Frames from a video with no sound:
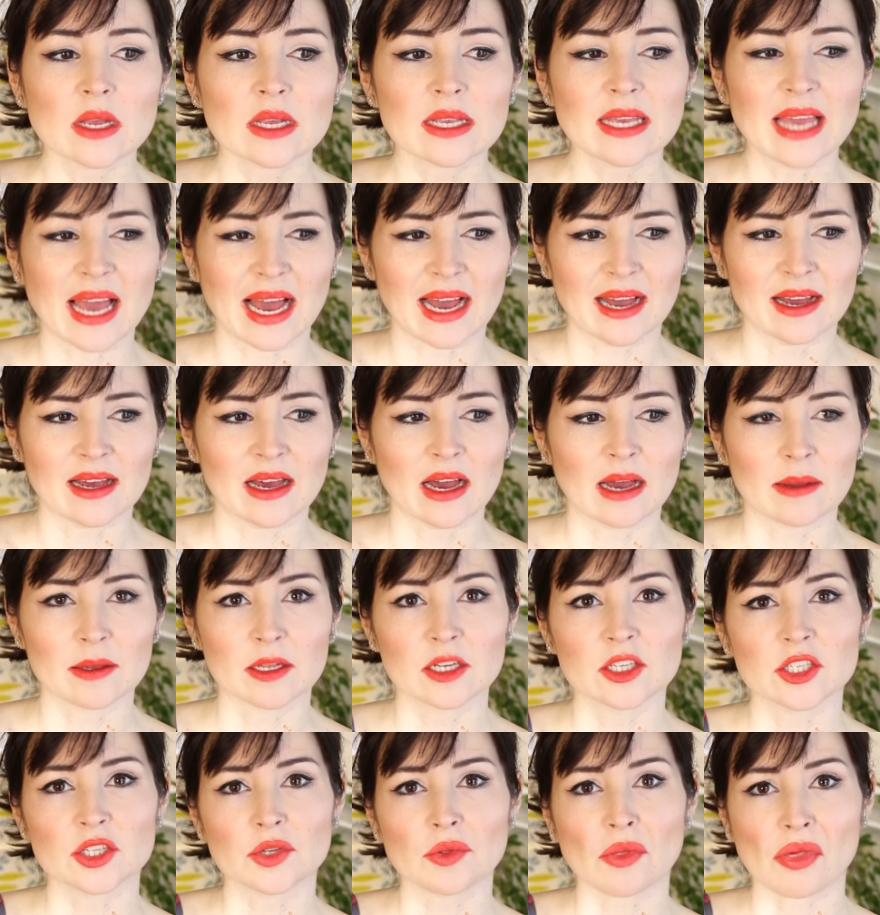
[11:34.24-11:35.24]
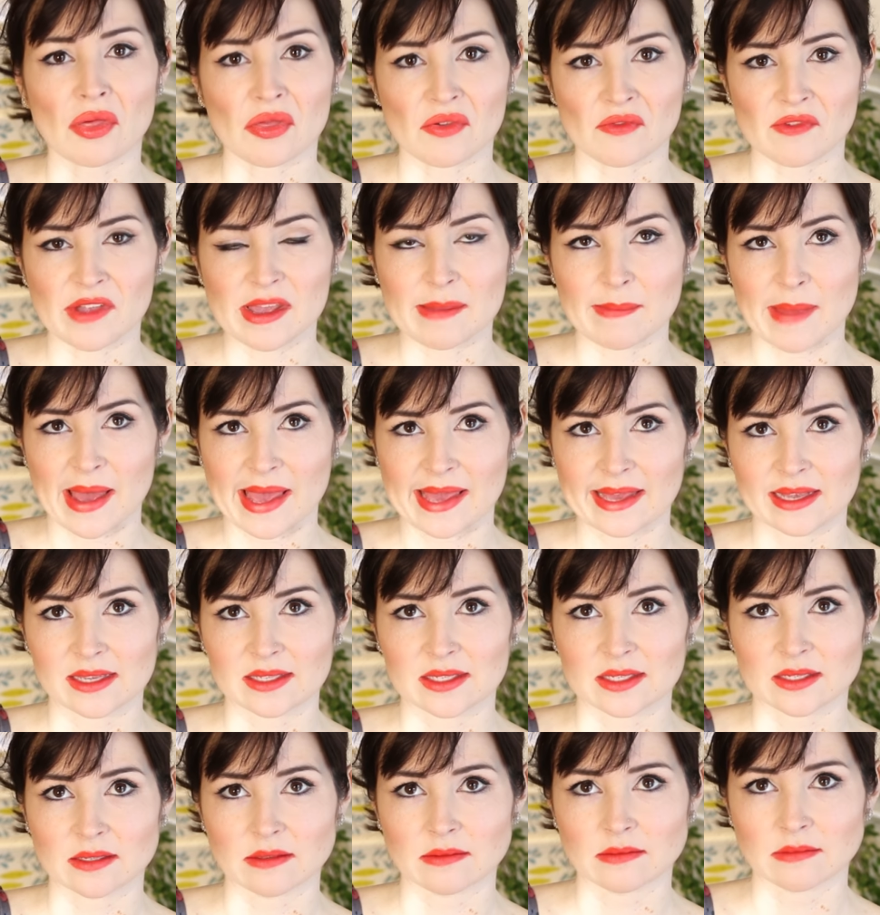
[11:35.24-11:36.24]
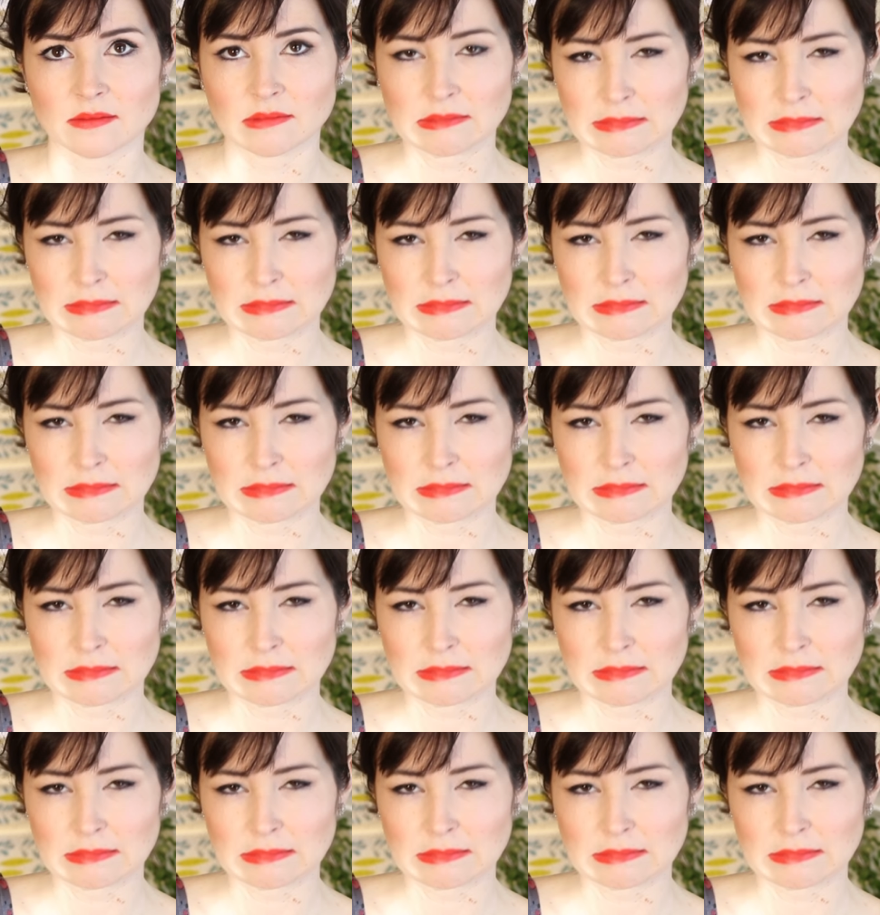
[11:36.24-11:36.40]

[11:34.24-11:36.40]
yeah, I'm gonna do three makes.